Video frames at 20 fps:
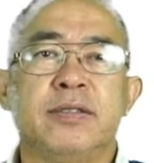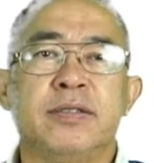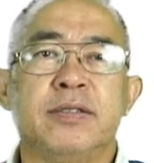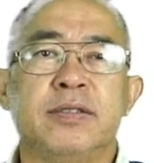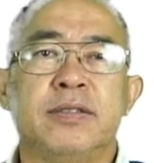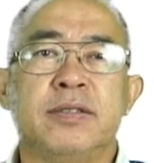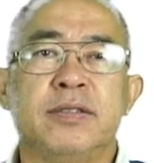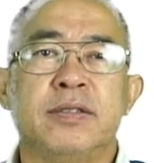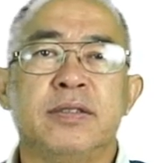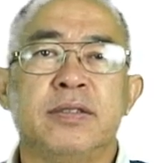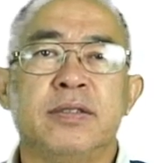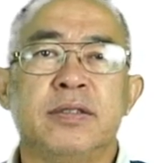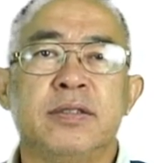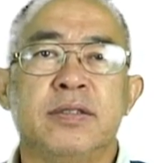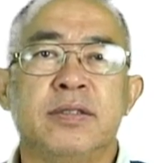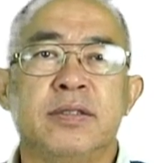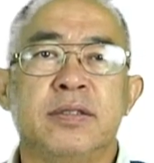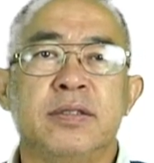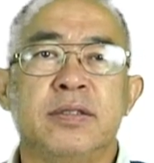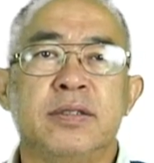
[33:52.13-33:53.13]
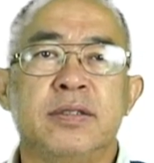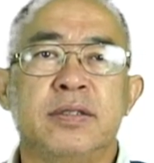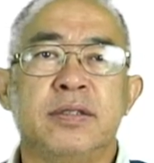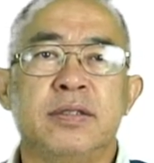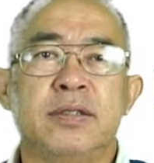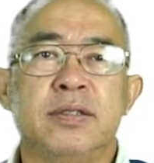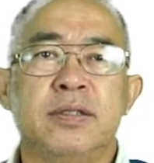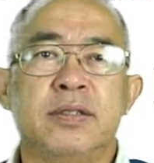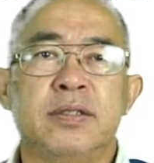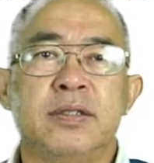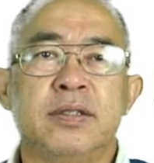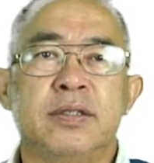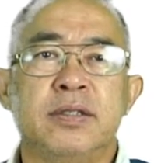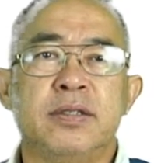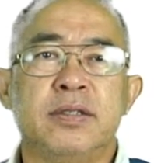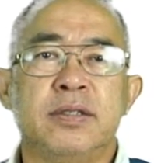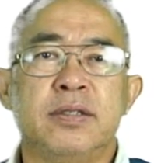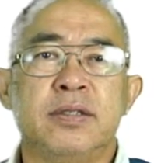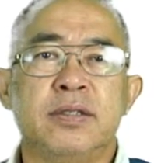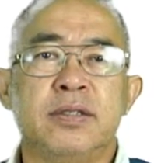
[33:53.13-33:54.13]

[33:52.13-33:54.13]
(silence)